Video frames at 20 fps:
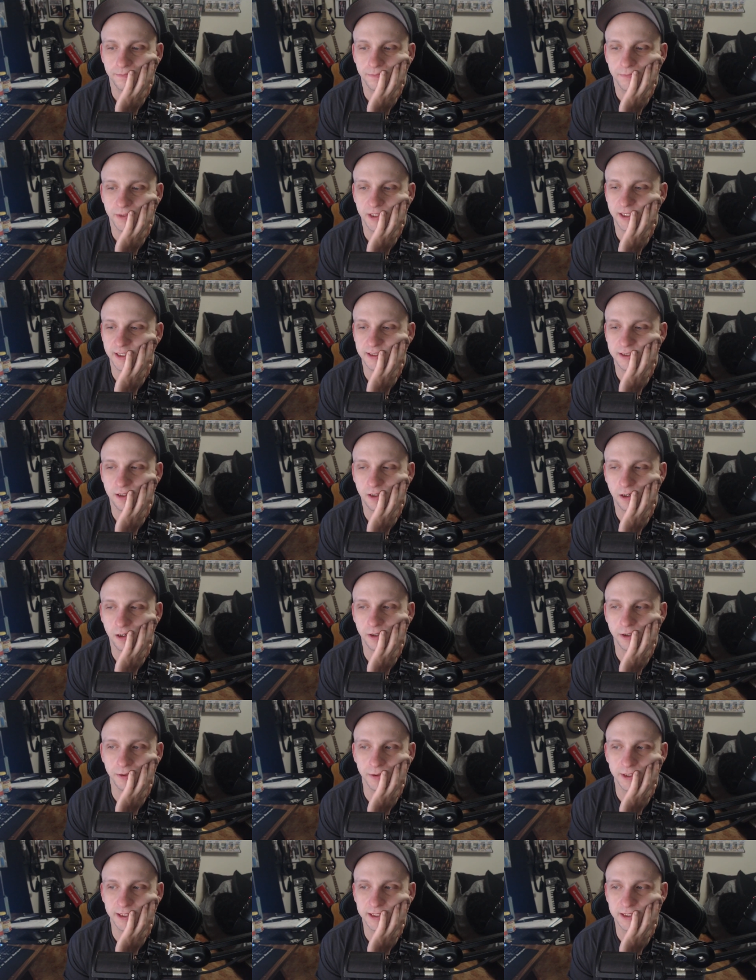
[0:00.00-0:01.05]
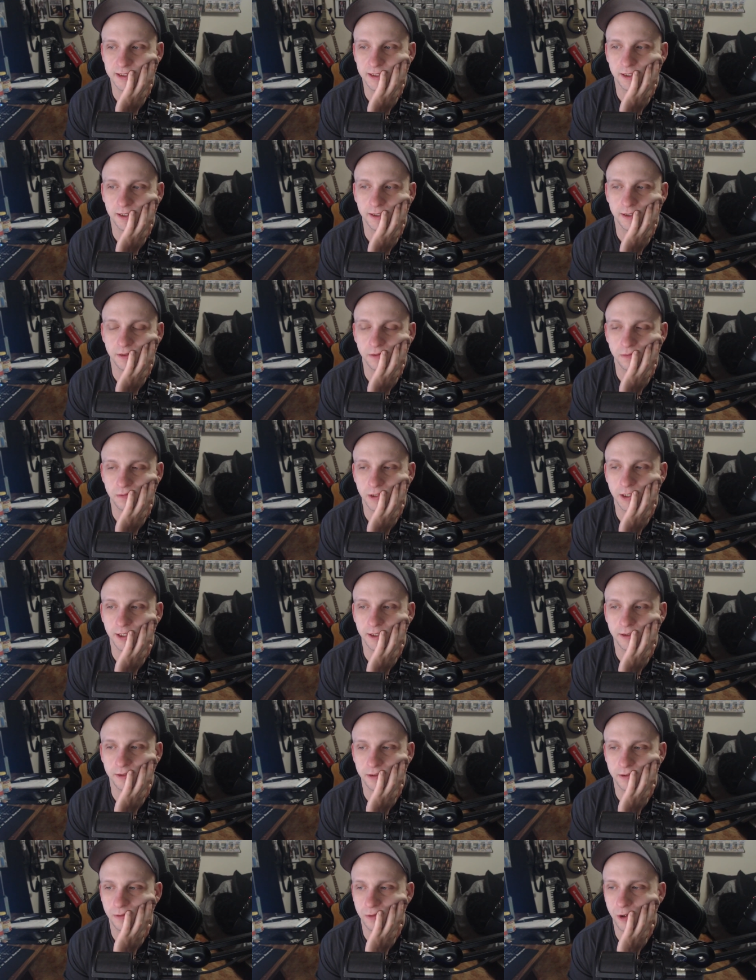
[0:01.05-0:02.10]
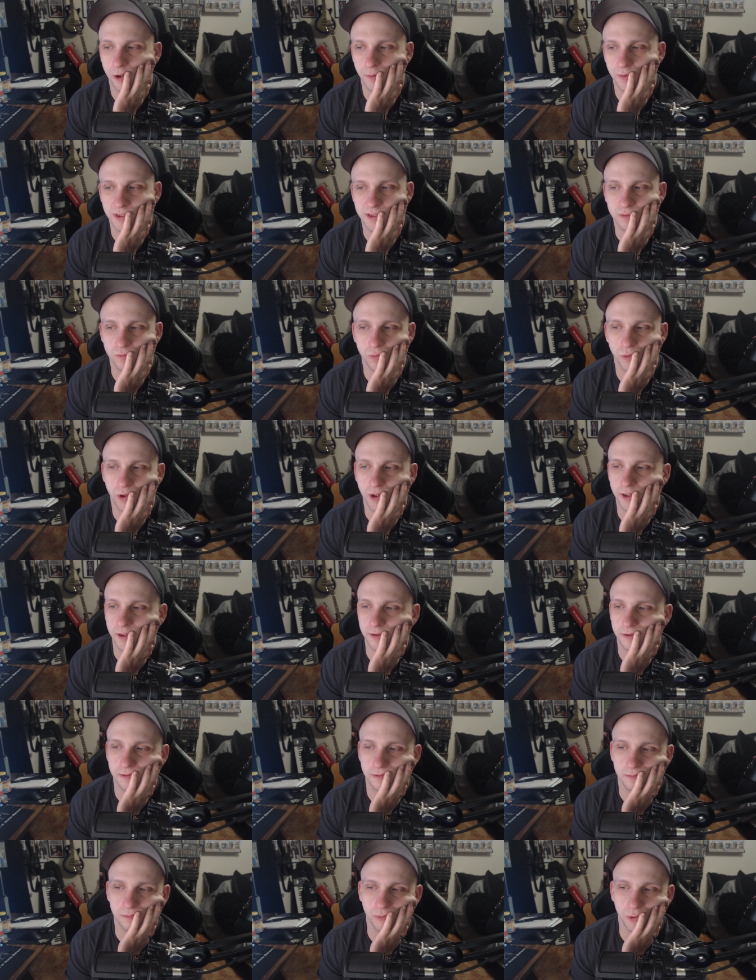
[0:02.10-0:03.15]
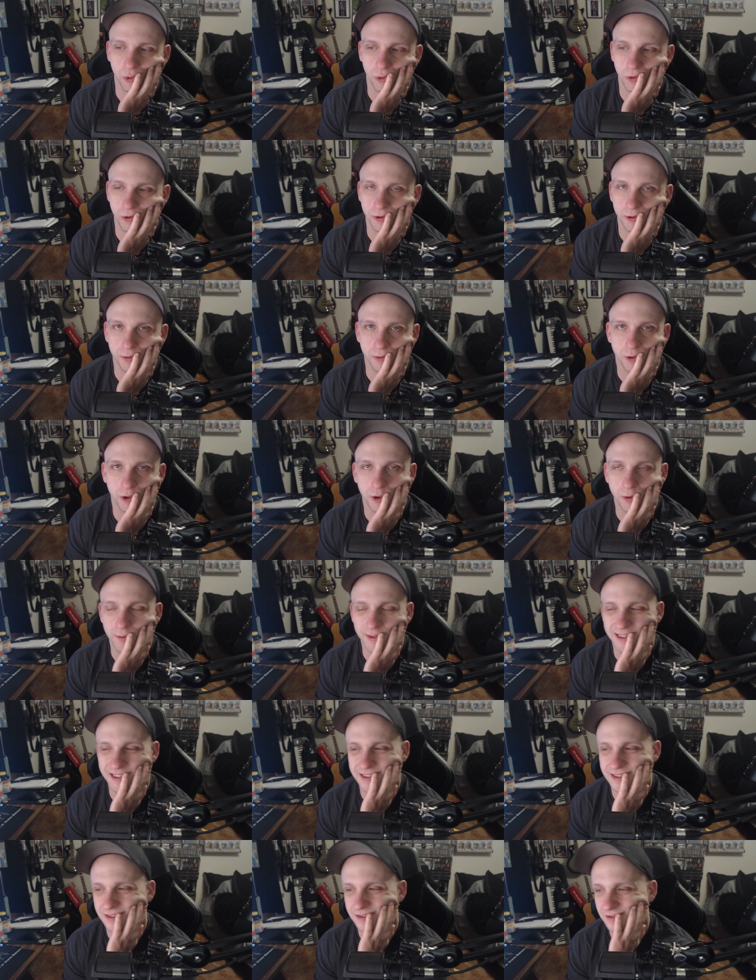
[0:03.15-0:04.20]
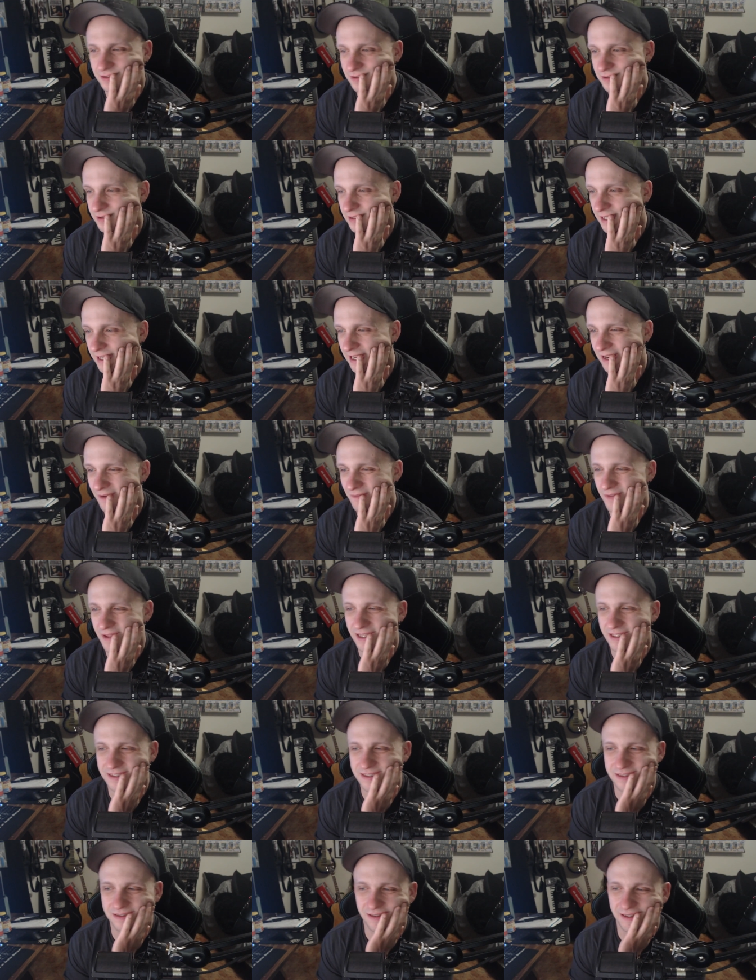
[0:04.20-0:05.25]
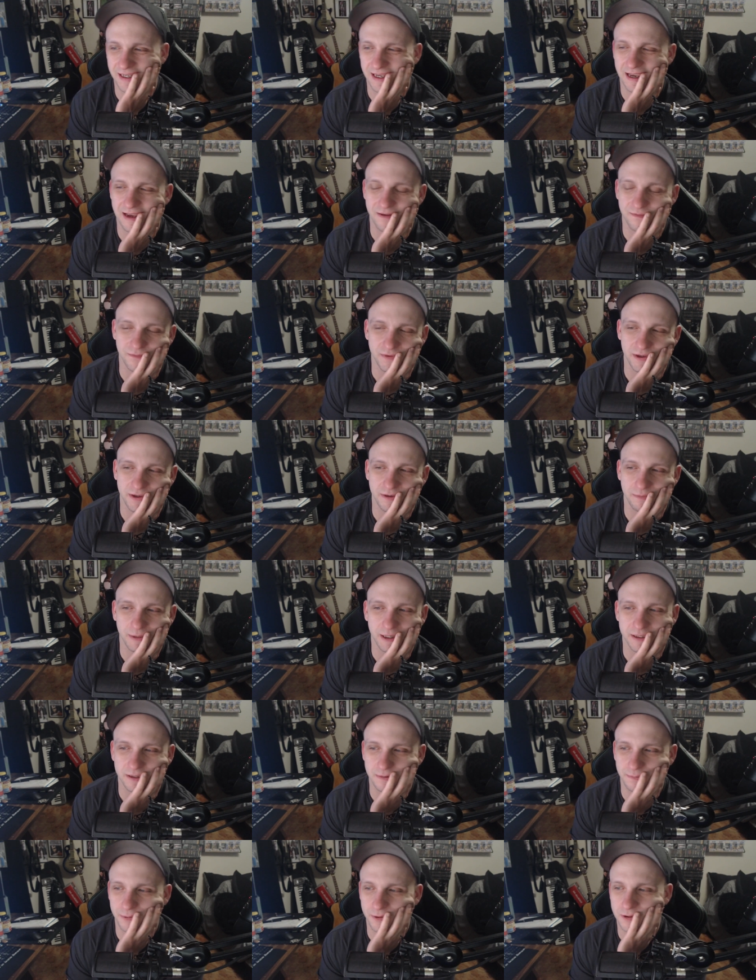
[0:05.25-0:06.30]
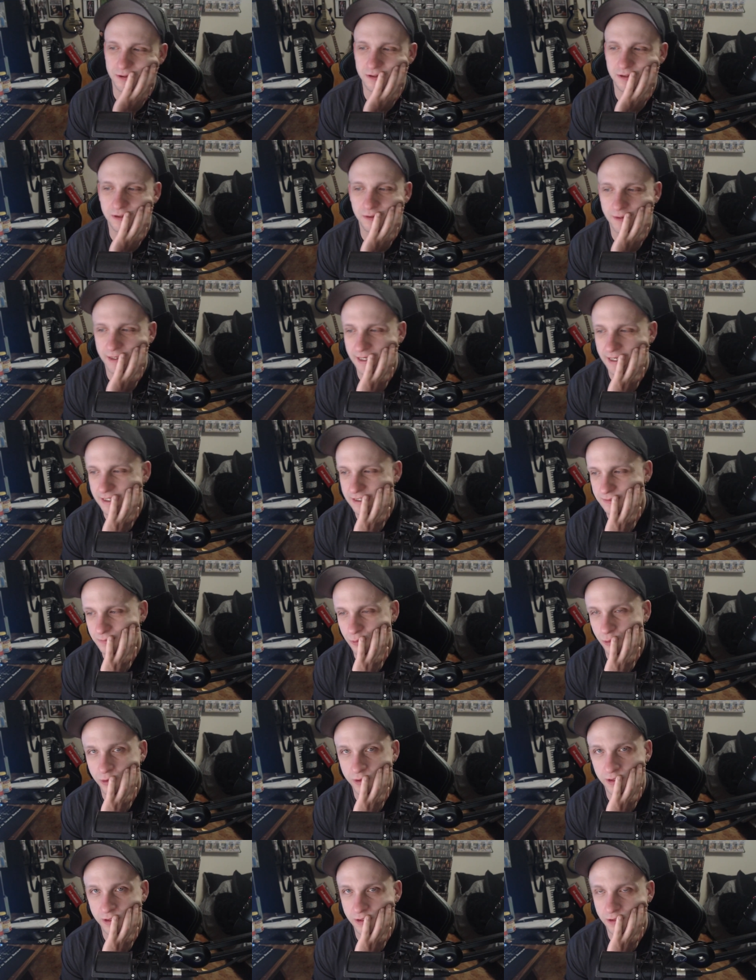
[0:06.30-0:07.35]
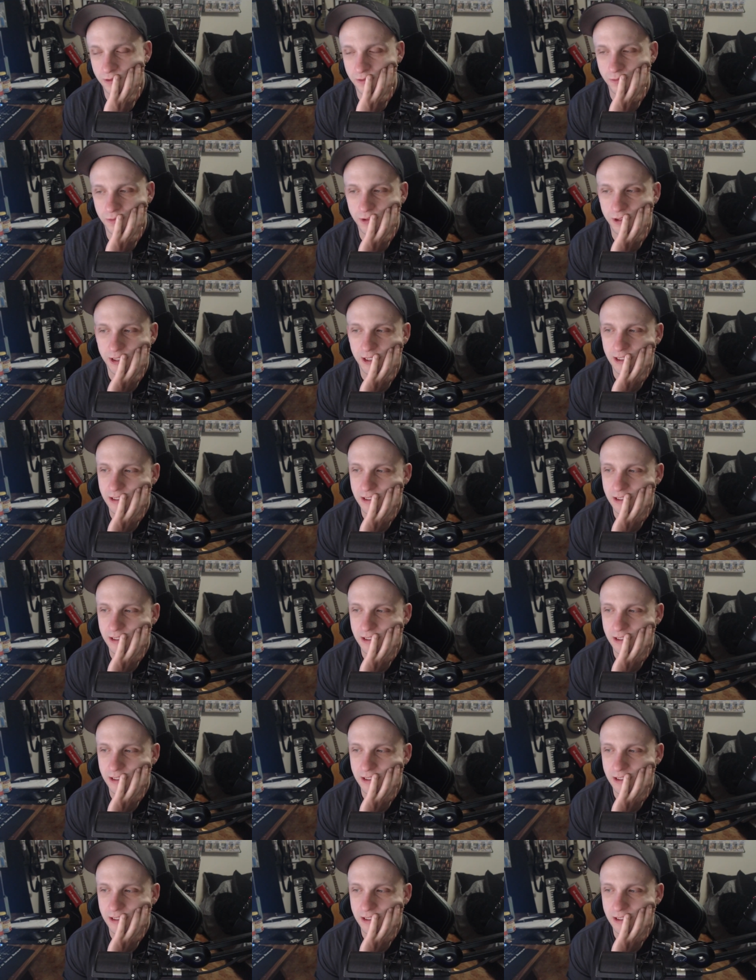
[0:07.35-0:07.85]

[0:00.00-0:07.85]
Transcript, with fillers: And it's hard. You'll get stuck in the rut. You'll always want more. You'll always have that slight envy about the person who has more than you.